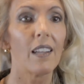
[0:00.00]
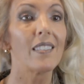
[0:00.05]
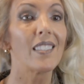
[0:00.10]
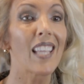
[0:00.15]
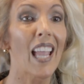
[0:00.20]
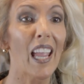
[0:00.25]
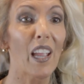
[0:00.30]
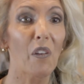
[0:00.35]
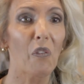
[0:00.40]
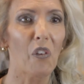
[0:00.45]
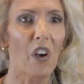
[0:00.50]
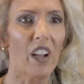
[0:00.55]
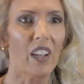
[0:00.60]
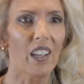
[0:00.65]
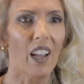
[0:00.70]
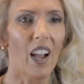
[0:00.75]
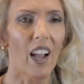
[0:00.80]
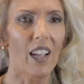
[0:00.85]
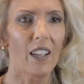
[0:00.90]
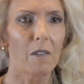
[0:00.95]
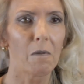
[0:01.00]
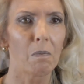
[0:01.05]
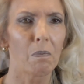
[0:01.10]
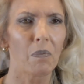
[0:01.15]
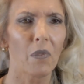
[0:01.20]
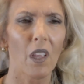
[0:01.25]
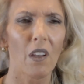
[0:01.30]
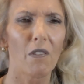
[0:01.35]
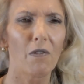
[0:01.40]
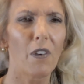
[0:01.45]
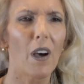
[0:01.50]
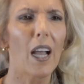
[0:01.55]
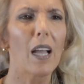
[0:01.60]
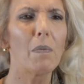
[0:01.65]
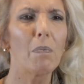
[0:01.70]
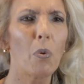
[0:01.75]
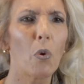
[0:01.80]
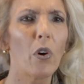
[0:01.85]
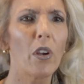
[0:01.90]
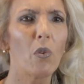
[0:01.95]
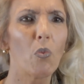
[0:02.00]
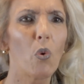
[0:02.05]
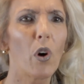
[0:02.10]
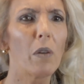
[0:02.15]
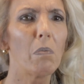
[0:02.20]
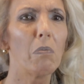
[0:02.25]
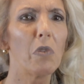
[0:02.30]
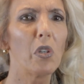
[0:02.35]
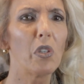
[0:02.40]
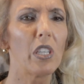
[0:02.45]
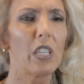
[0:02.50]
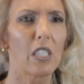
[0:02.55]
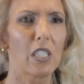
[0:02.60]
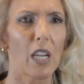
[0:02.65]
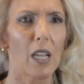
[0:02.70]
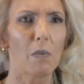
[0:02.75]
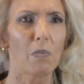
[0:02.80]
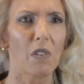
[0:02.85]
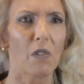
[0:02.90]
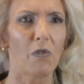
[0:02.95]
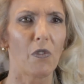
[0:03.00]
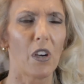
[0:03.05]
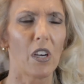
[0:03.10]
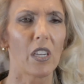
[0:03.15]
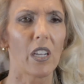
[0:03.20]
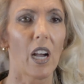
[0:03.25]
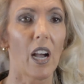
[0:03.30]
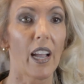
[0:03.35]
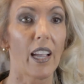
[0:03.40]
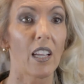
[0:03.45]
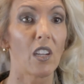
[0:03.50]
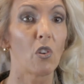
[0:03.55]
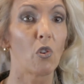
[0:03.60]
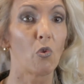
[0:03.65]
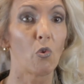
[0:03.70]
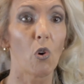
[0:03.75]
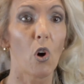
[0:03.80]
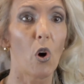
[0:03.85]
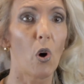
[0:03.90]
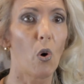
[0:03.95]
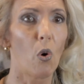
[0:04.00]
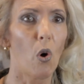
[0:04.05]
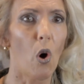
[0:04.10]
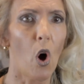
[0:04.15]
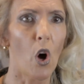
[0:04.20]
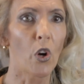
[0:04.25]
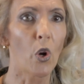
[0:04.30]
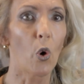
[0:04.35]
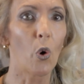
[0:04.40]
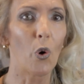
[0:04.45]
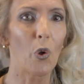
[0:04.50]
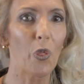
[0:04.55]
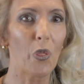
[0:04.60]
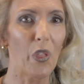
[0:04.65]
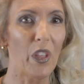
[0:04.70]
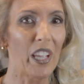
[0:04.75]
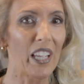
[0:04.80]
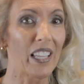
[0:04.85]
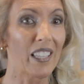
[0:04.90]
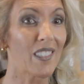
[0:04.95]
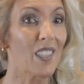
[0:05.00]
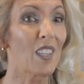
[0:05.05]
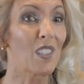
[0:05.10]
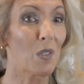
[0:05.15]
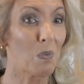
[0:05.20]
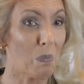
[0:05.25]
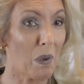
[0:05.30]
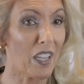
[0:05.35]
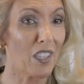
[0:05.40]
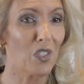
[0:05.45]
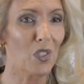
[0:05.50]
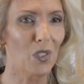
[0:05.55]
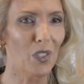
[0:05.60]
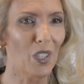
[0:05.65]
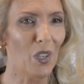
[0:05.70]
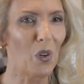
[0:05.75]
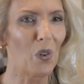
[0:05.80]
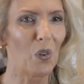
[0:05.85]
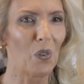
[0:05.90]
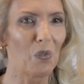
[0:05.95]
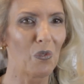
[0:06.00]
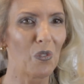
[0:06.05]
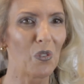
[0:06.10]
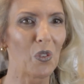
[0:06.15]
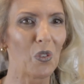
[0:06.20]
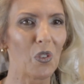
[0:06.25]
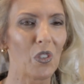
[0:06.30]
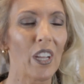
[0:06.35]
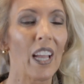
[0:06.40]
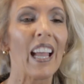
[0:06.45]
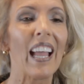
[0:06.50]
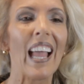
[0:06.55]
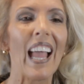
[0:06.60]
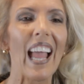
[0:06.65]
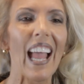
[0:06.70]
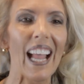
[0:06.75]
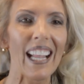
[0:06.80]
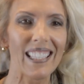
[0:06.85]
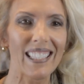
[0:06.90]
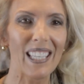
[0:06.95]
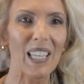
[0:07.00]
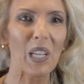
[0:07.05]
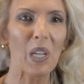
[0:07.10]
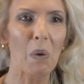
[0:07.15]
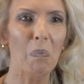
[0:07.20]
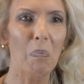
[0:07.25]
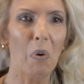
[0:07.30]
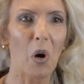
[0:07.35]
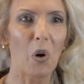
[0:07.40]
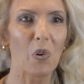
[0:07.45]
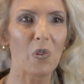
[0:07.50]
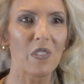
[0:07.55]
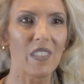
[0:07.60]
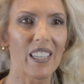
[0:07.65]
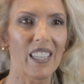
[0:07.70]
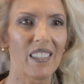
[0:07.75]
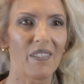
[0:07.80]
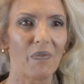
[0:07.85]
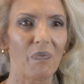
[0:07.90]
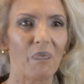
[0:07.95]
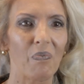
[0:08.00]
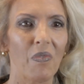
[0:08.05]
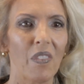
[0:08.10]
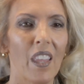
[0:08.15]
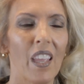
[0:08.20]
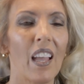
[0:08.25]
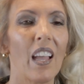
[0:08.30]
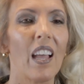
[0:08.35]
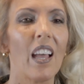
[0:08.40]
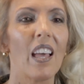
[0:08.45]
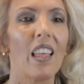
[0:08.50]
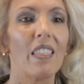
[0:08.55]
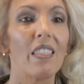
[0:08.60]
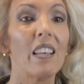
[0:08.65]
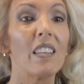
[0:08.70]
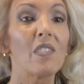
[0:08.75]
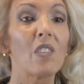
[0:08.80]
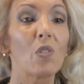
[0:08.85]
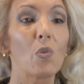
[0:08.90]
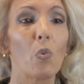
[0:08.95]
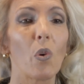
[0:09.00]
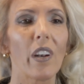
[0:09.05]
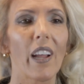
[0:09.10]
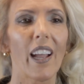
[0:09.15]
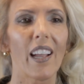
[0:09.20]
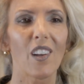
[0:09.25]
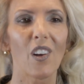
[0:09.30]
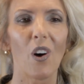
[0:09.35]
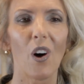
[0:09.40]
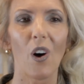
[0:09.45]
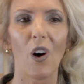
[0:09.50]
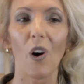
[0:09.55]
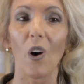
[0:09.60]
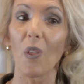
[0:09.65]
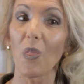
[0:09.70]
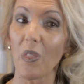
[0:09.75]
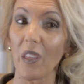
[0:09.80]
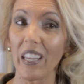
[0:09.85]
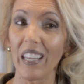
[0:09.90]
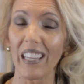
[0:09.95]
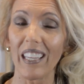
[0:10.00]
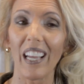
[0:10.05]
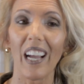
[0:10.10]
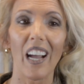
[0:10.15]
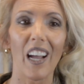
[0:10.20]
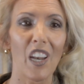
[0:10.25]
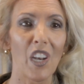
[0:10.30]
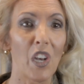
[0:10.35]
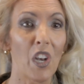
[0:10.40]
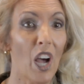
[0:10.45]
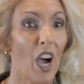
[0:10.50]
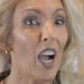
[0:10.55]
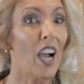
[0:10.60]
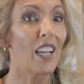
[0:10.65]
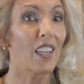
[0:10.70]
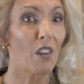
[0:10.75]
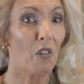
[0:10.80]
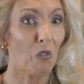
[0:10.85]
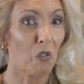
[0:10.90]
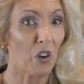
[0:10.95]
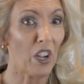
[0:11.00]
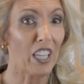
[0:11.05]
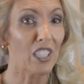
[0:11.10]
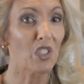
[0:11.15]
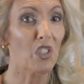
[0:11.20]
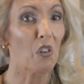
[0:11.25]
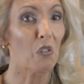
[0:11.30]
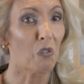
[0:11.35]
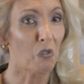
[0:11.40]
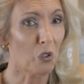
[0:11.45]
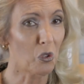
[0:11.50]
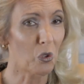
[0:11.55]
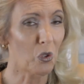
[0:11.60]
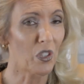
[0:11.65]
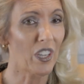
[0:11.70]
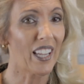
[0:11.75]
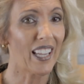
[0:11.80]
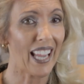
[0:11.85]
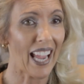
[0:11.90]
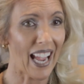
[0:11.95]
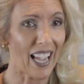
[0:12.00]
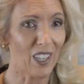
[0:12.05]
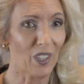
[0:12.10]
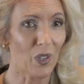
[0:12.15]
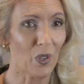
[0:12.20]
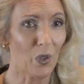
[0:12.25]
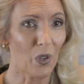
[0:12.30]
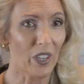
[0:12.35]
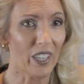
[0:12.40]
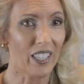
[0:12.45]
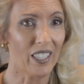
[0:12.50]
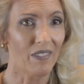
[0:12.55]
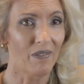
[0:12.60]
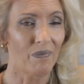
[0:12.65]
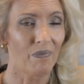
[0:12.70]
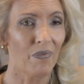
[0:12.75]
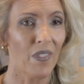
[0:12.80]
Take fungi. 5.1 million types of fungi grow on old things, especially old food, and decompose it. This is what I call the not fresh food category,